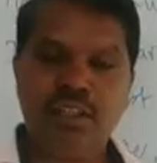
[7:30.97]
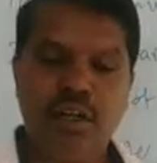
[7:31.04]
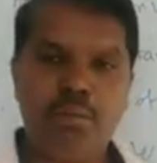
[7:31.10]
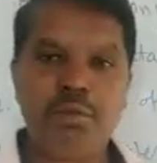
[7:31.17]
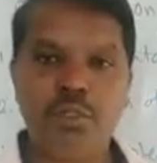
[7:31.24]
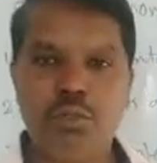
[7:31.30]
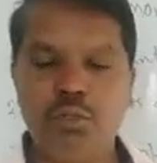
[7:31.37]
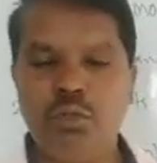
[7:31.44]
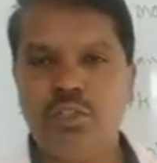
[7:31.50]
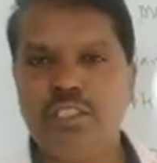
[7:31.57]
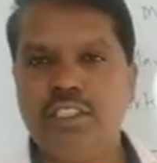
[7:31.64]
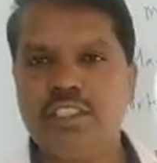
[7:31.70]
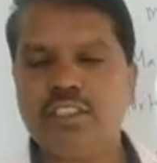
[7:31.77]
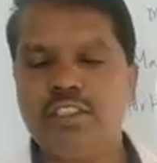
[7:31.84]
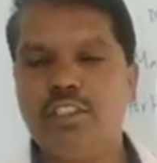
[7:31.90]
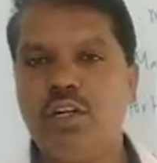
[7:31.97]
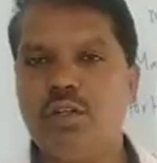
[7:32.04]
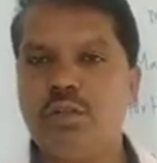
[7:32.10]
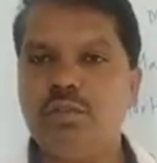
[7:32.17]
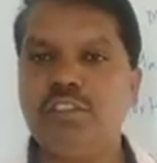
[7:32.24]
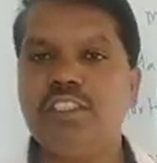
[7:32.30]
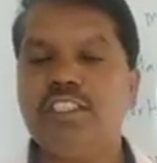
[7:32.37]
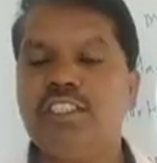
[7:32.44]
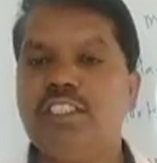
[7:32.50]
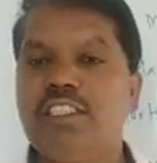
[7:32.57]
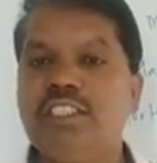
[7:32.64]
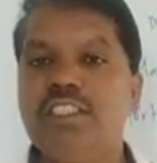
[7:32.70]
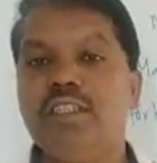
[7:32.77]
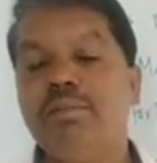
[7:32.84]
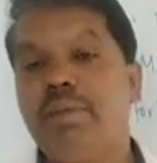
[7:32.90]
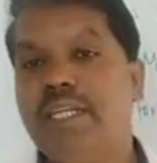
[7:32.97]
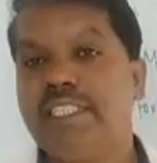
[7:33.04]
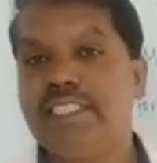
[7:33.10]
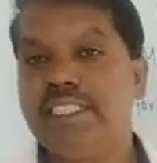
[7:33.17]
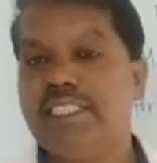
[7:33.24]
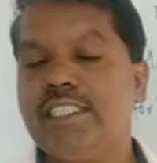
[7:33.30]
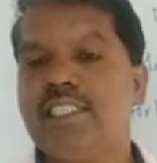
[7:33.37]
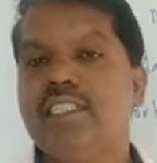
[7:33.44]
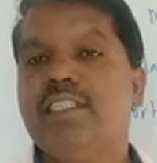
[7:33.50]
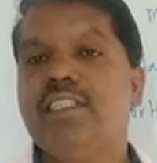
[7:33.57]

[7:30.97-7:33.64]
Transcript: After 2 years, you have to visit the places